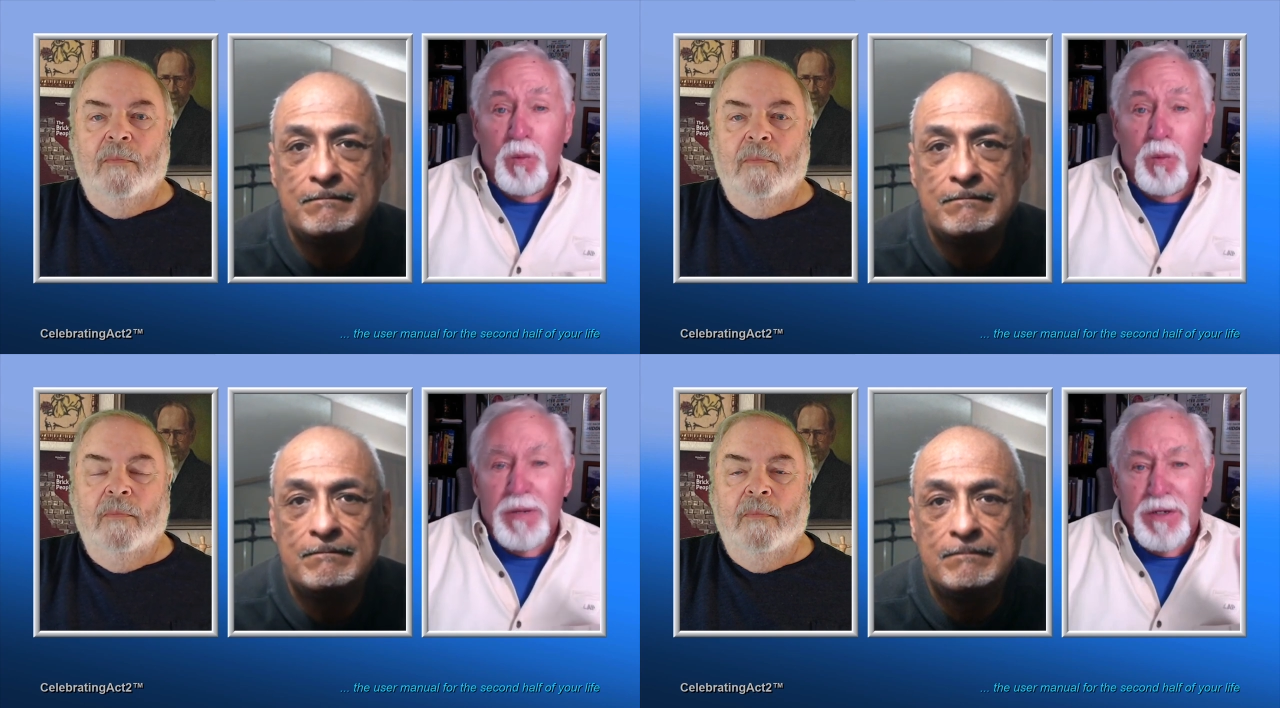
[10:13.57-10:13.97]

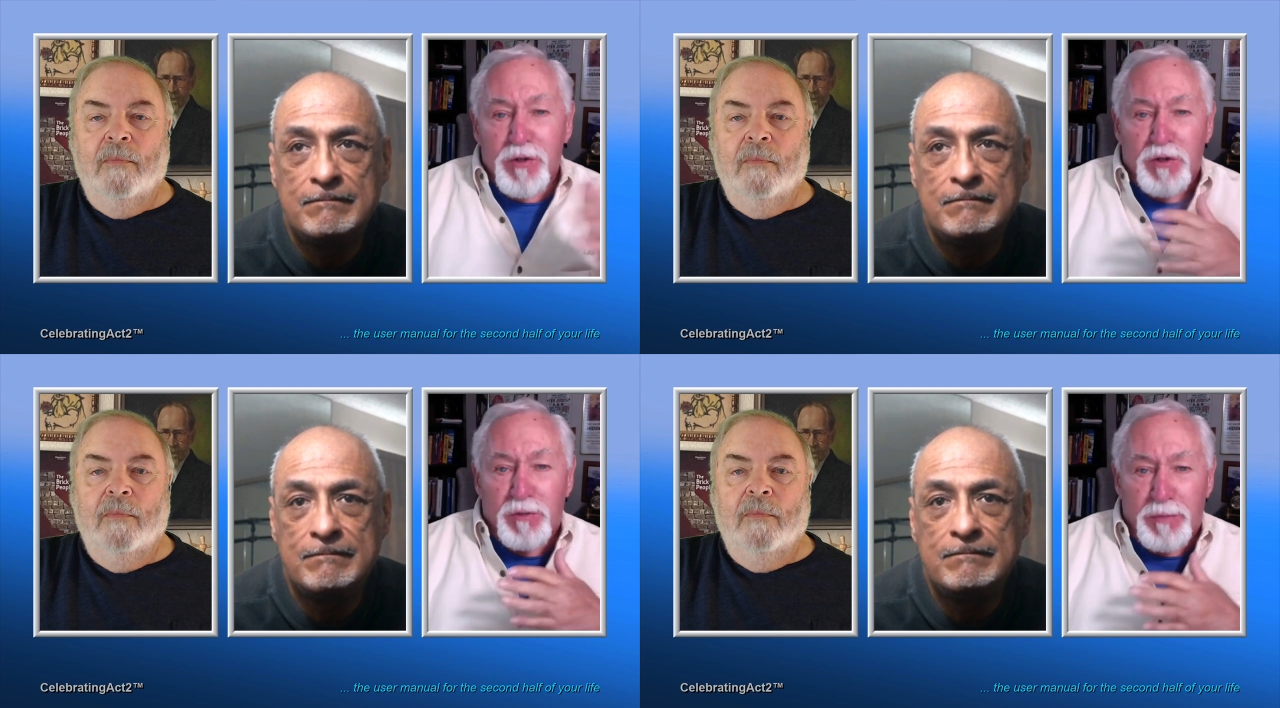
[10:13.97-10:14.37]

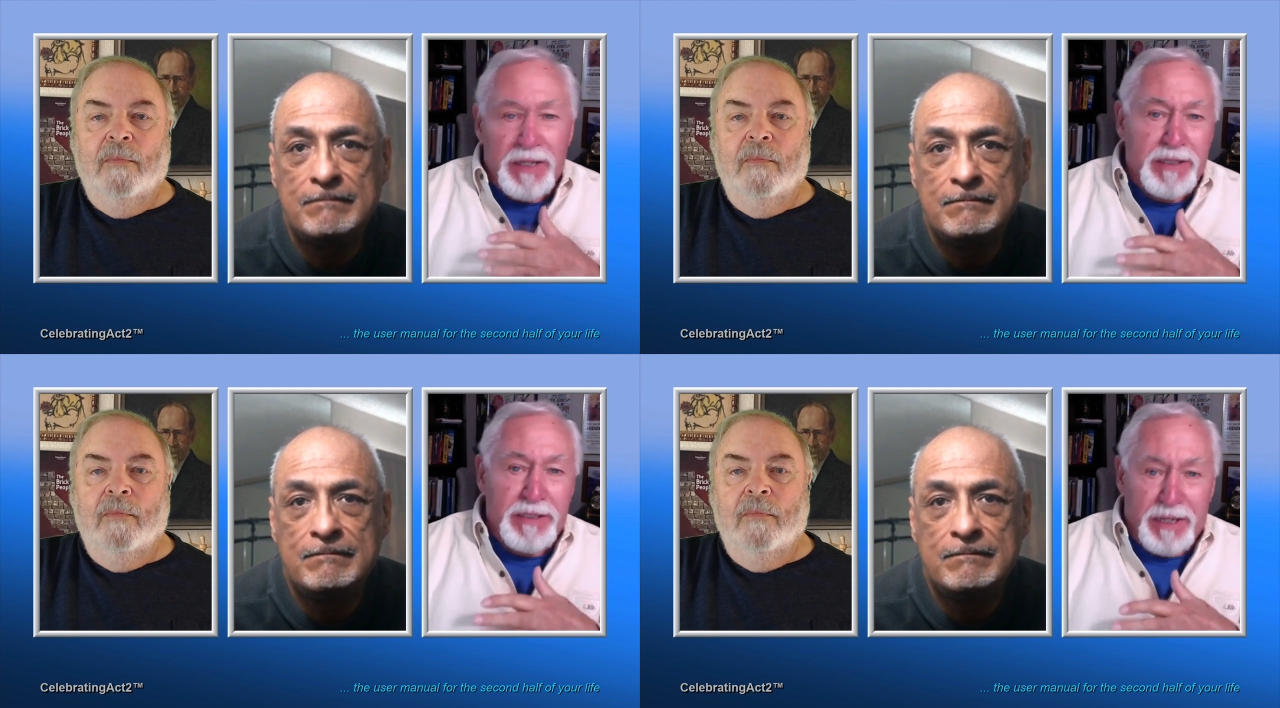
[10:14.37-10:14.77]
Speaker 1: one-dimensional
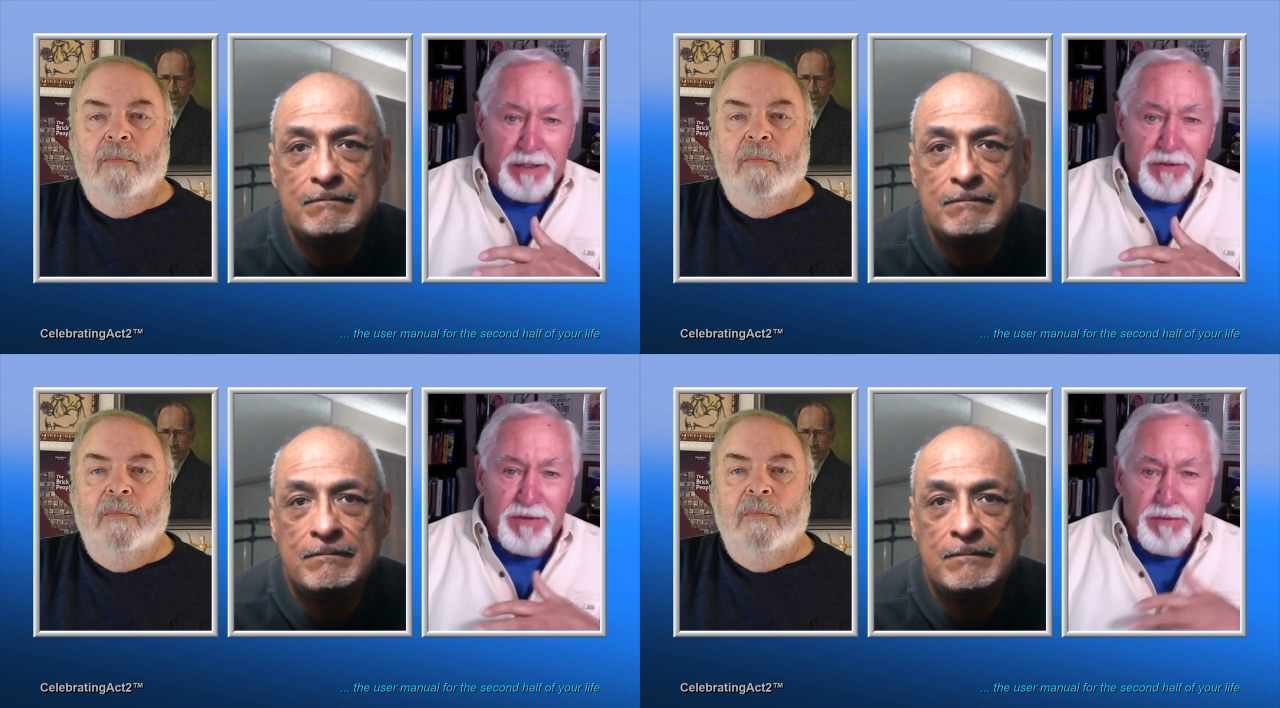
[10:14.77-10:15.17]
bad
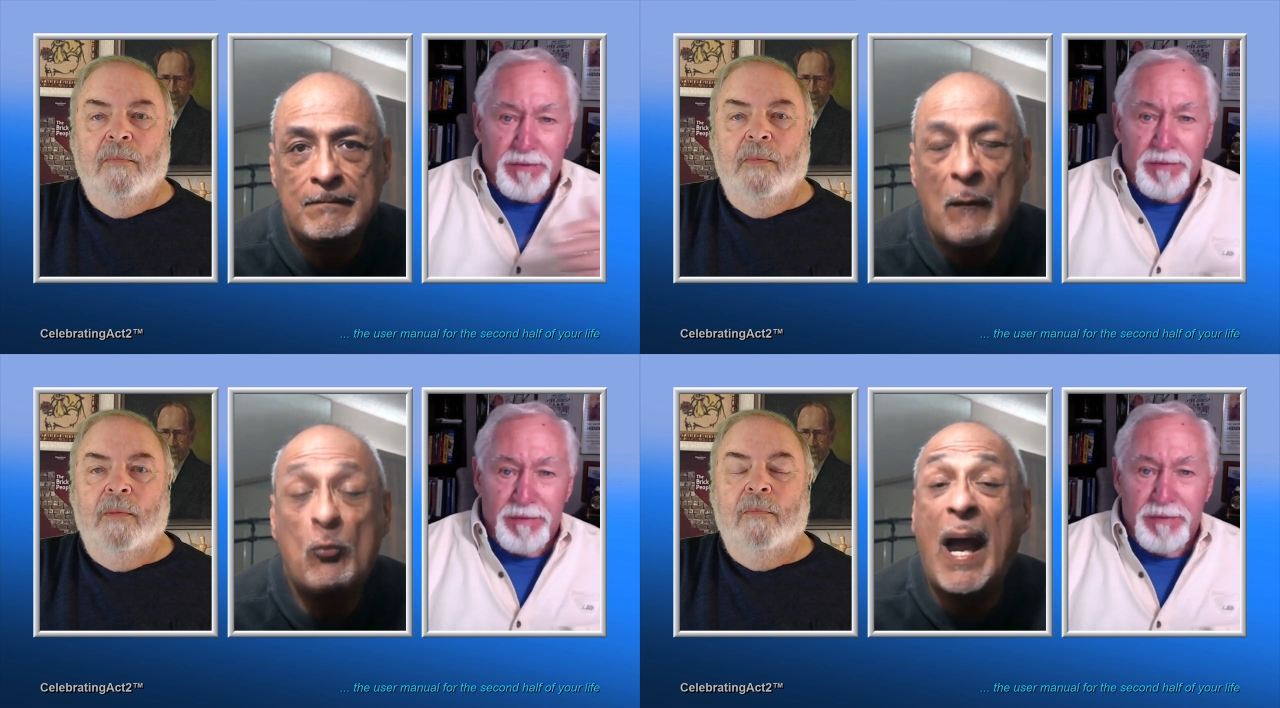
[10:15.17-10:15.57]
guys.
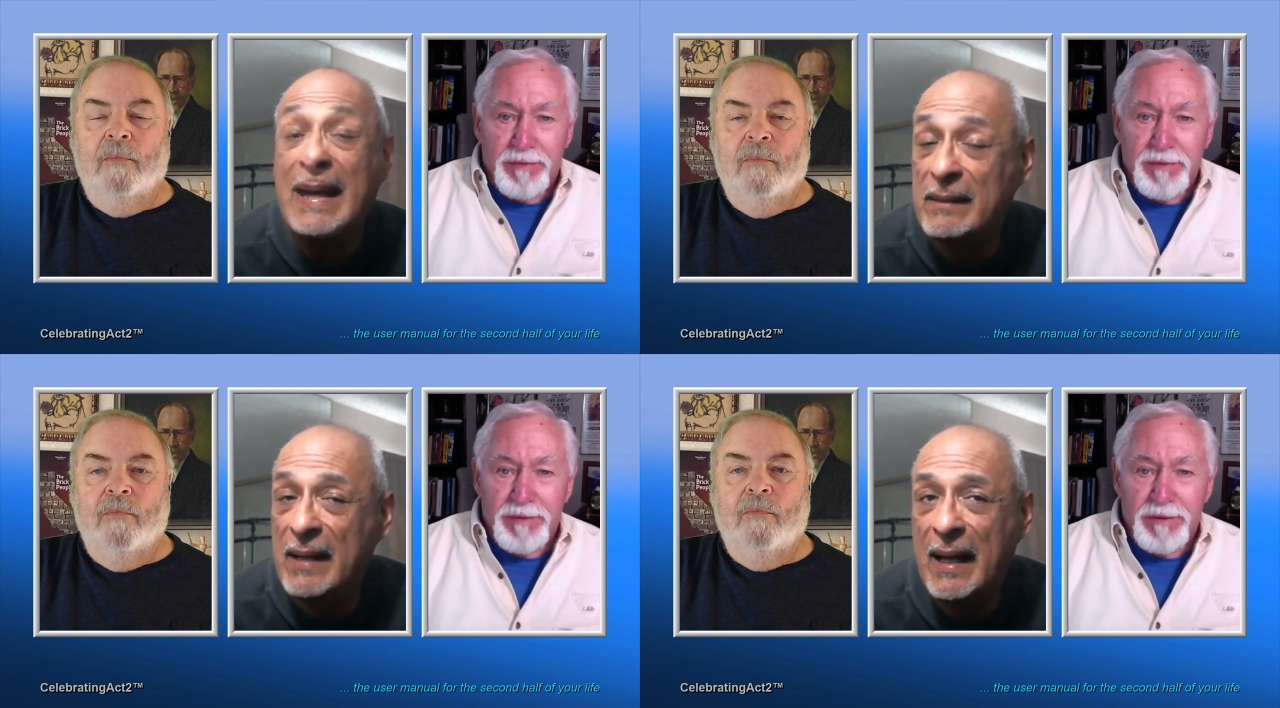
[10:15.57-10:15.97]

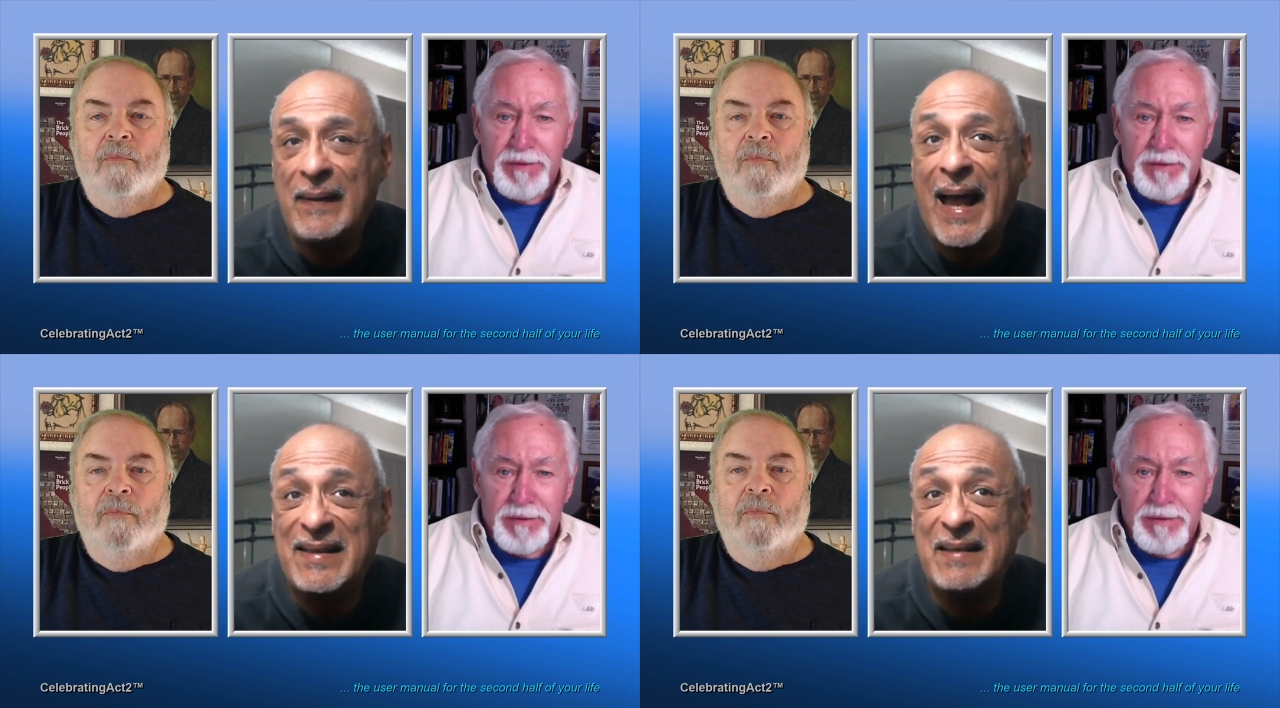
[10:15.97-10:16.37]
Speaker 2: Right,
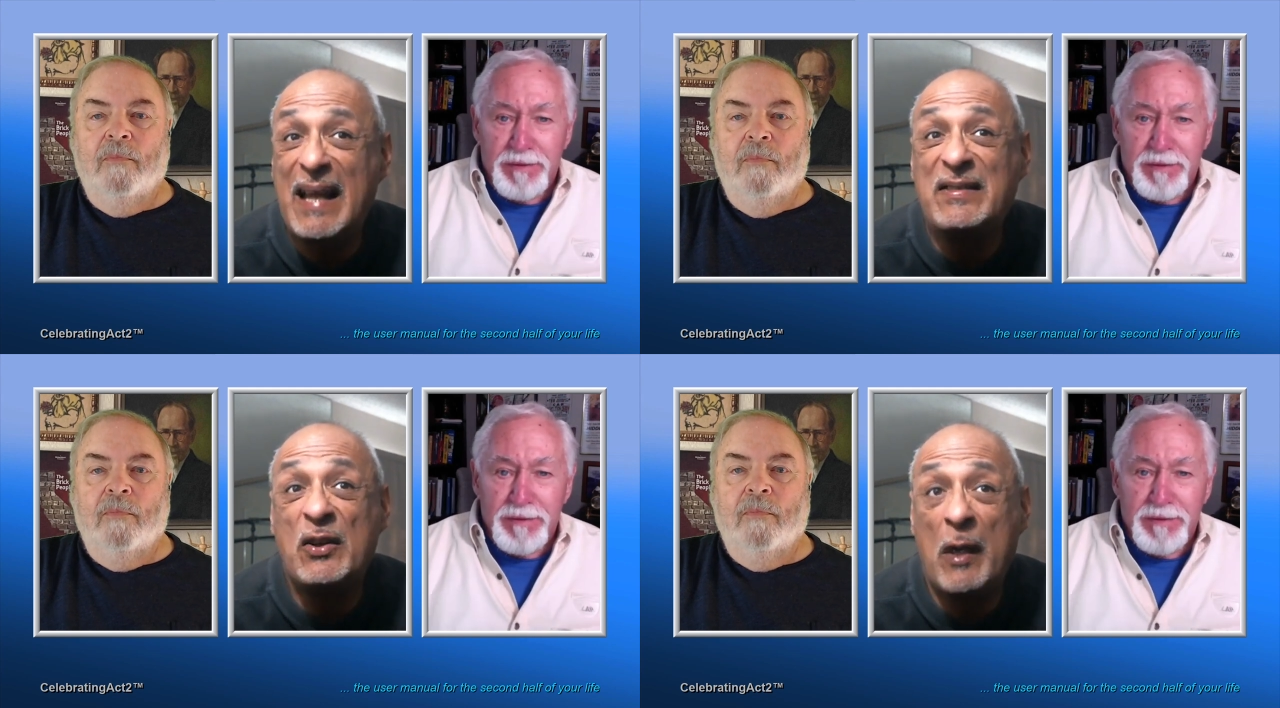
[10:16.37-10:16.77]
and that's
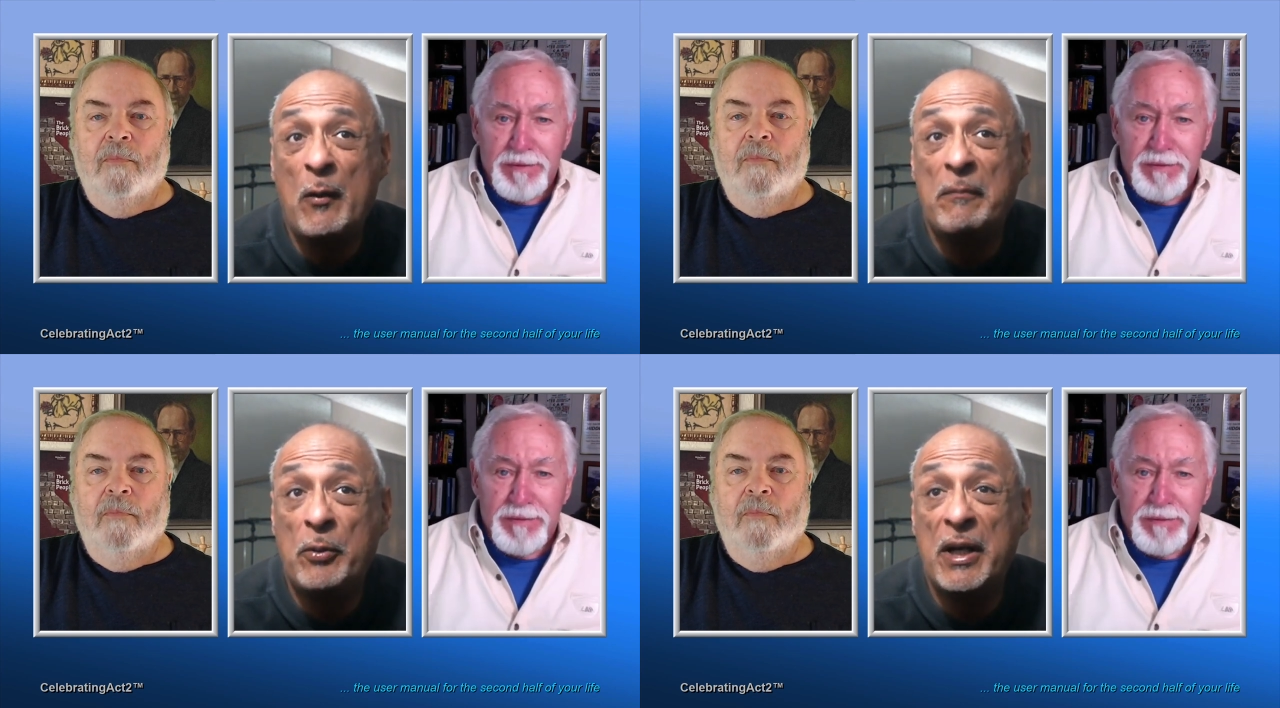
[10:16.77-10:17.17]
that's a
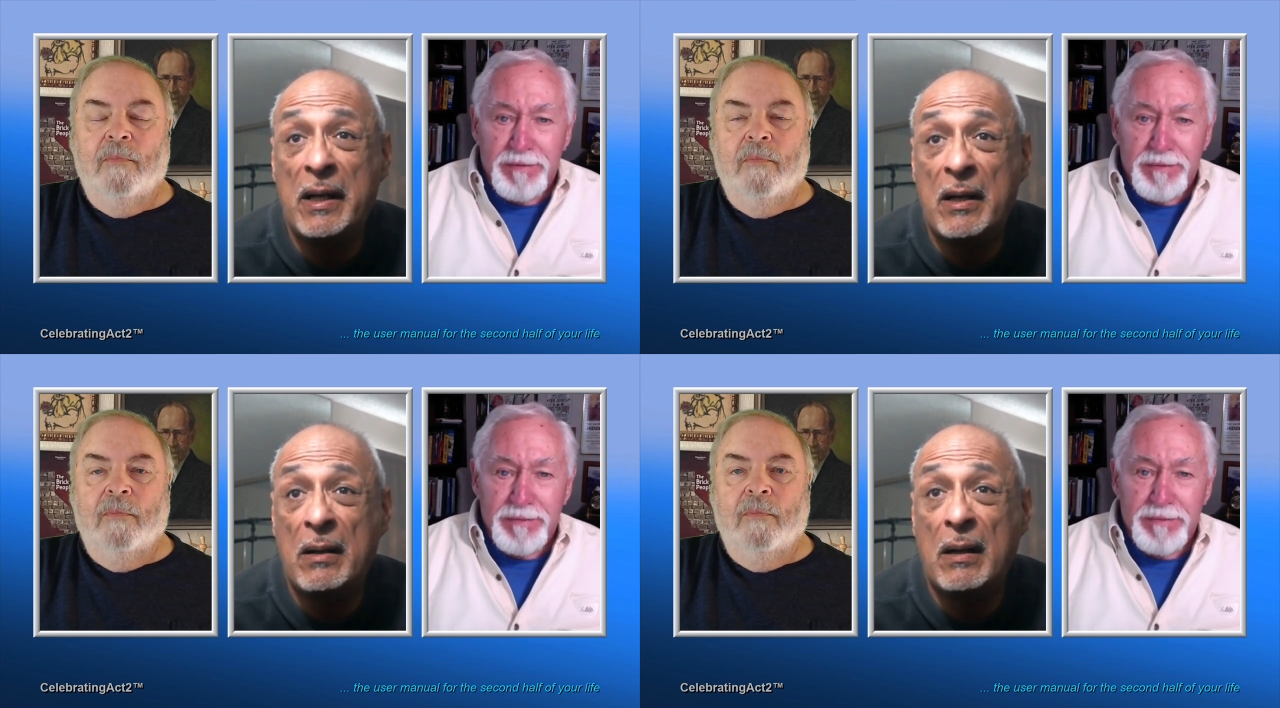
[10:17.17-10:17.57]
great way of
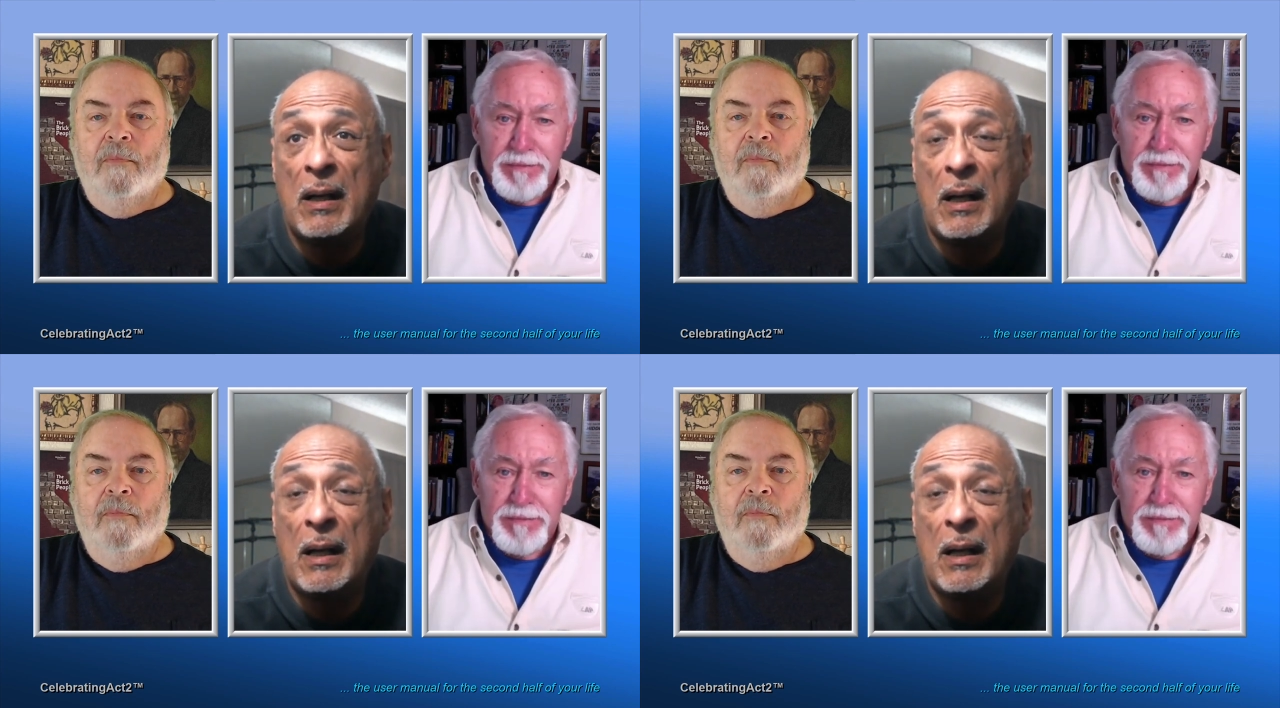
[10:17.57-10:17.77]
putting it,